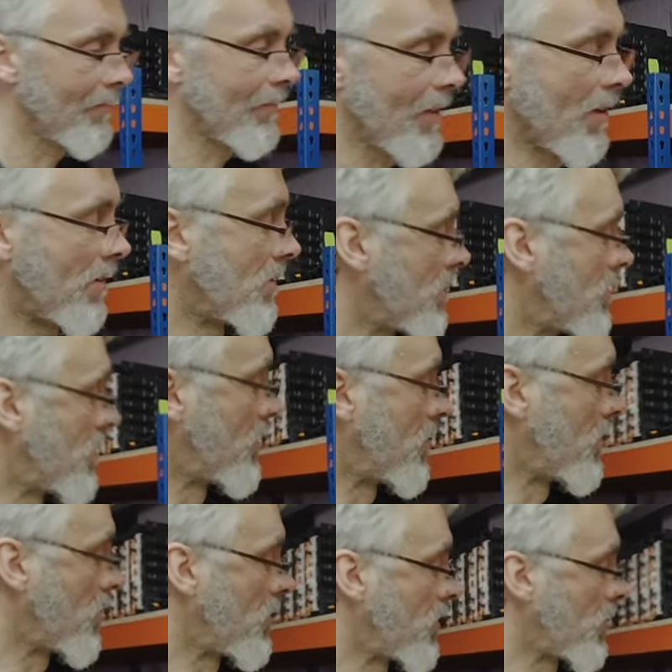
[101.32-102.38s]
regards to the
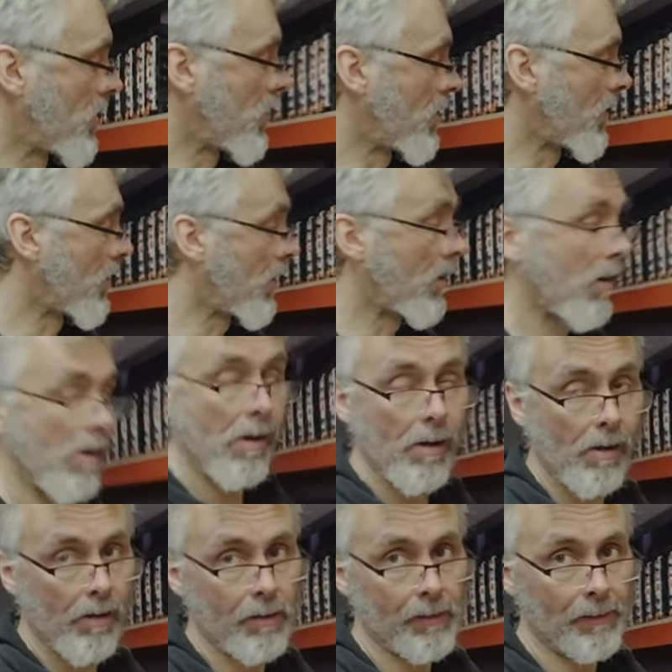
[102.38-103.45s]
voltage, so the whole
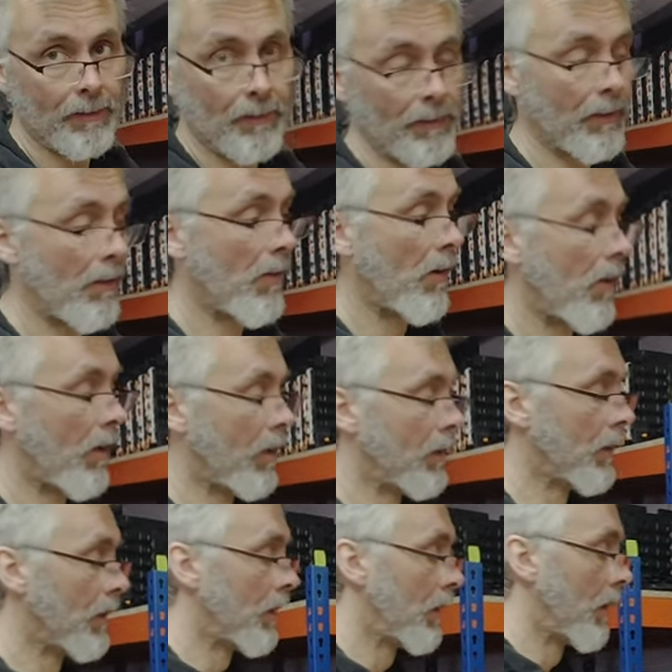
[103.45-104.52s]
pack, all
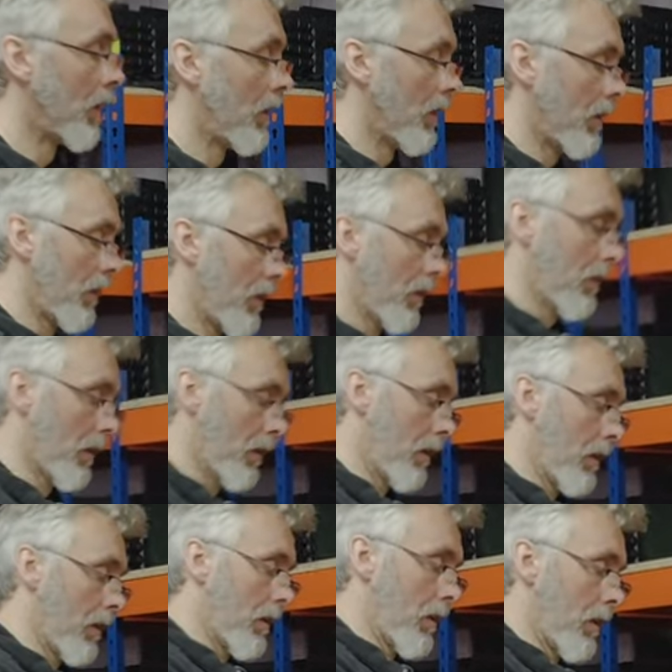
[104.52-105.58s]
18, make up
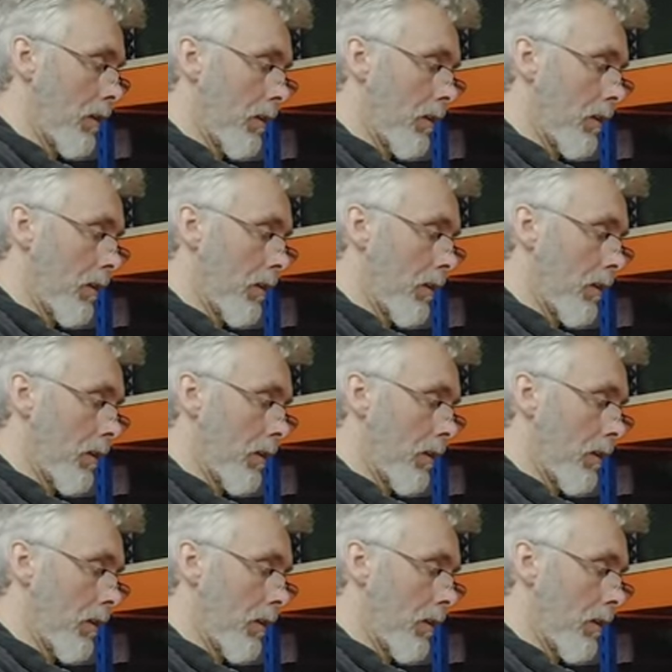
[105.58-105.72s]
400 volts,